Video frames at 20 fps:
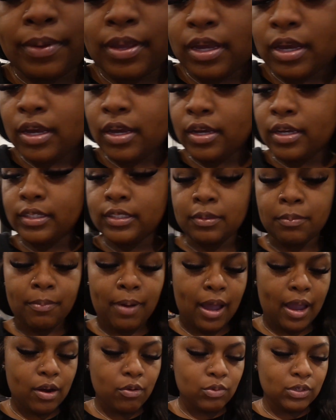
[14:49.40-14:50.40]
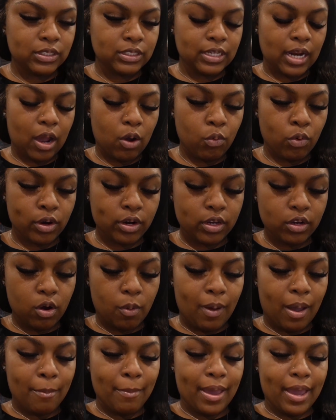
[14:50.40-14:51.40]
because mine was not working on
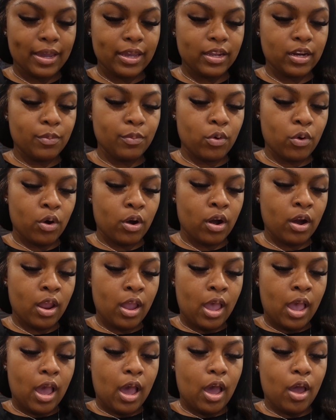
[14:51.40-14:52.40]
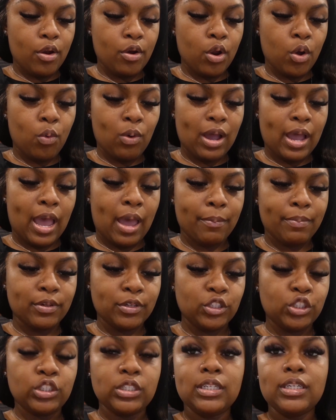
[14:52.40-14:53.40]
my Mac anymore. I don't know what happened.
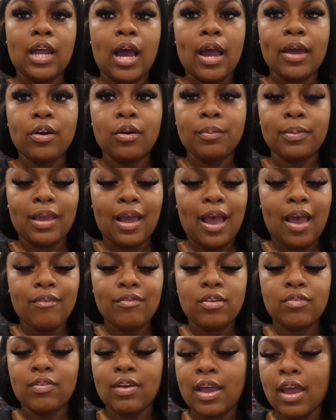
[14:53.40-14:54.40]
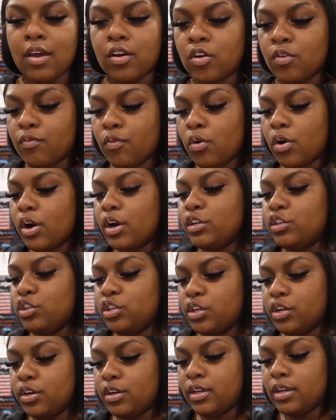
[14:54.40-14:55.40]
She died on me. I haven't even had her for a
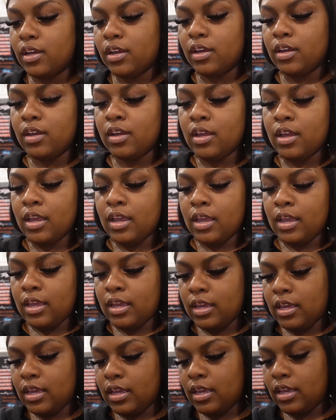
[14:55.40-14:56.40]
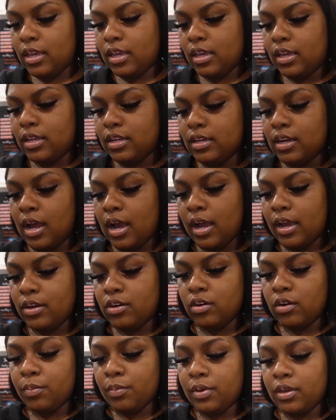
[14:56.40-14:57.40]
year yet. It died
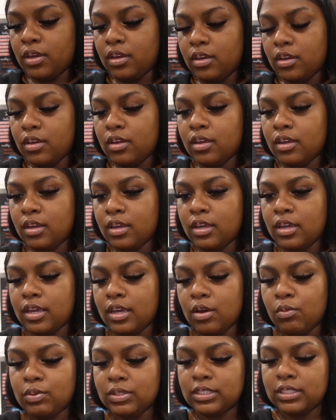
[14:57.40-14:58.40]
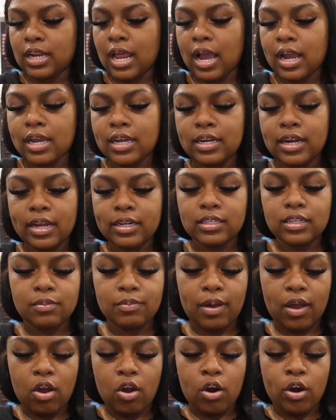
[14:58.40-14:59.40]
on me. It was not connecting
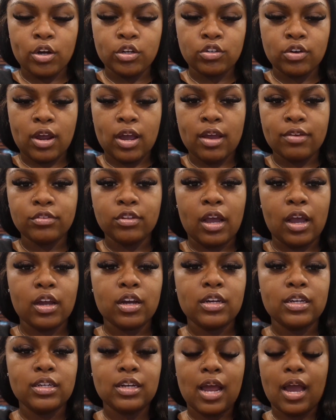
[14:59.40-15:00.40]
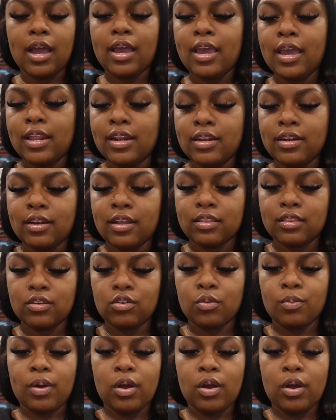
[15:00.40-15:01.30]
my hard drive, so I could not edit nothing on